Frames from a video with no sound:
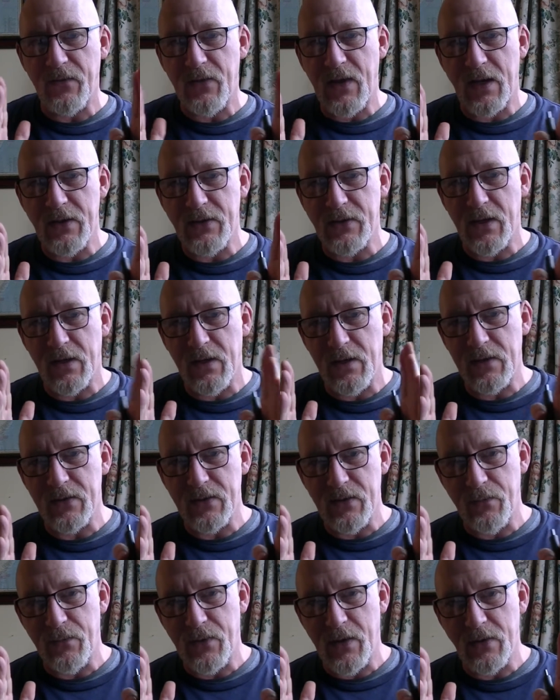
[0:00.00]
that
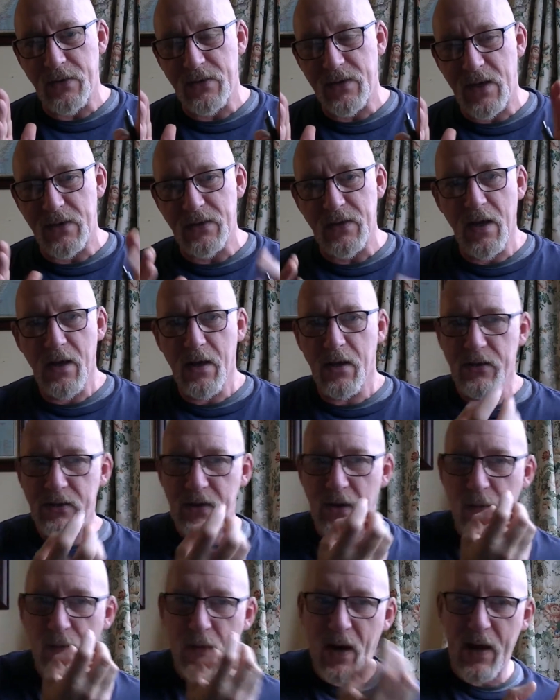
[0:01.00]
journalism process.
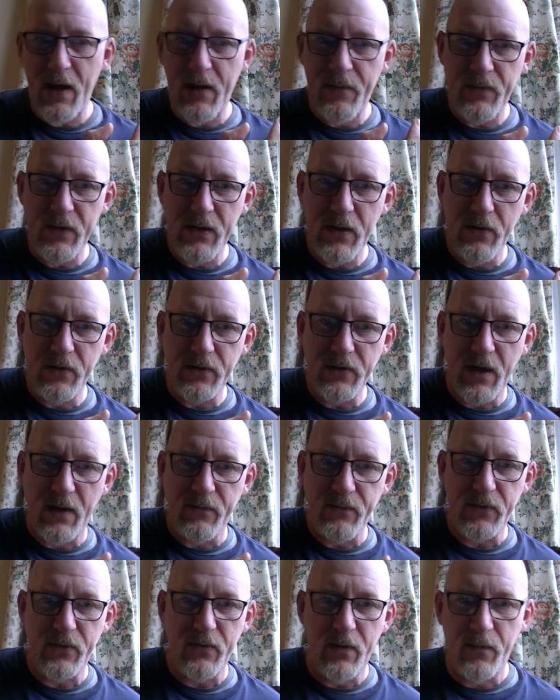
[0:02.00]
So where news
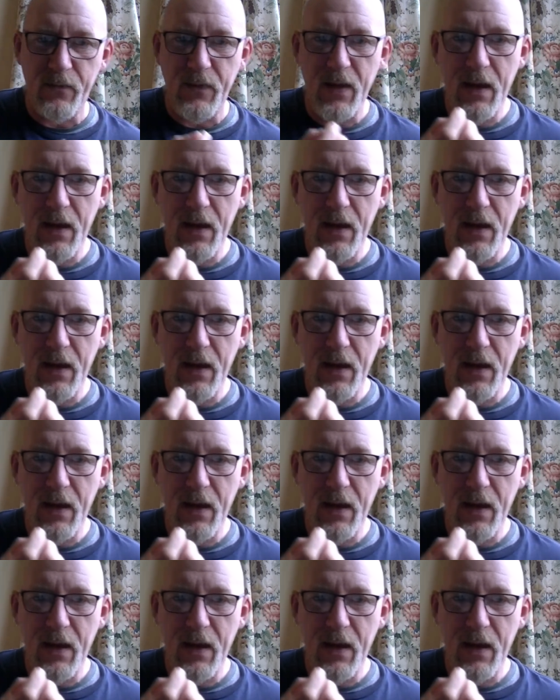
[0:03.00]
comes from,